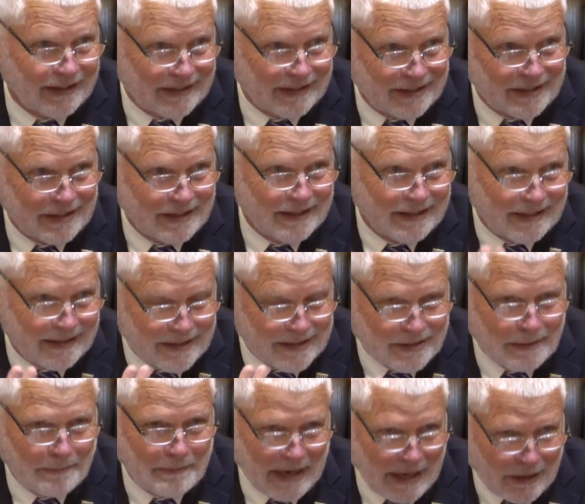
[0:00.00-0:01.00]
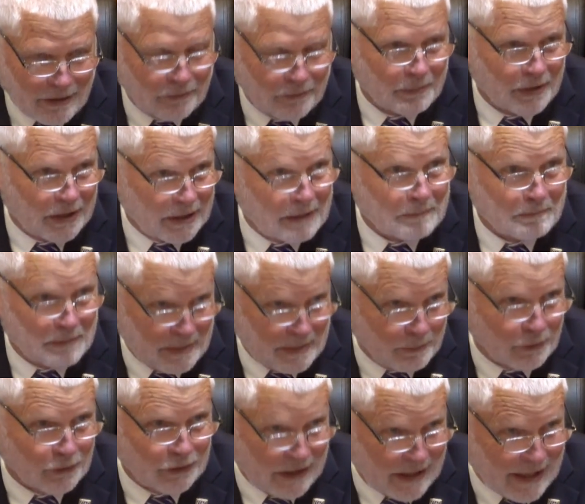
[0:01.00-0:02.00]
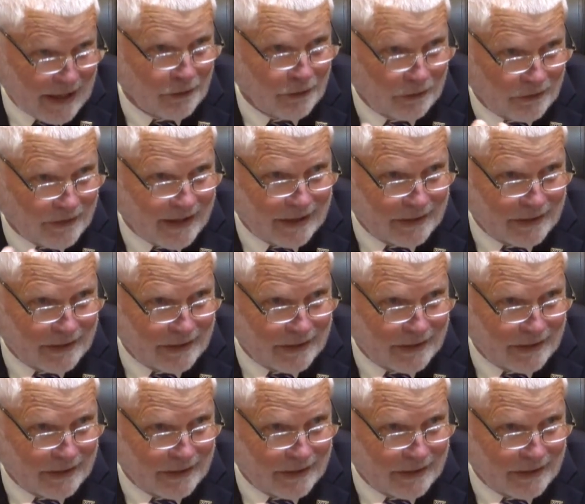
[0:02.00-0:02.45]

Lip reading: It is a matter of bringing people together.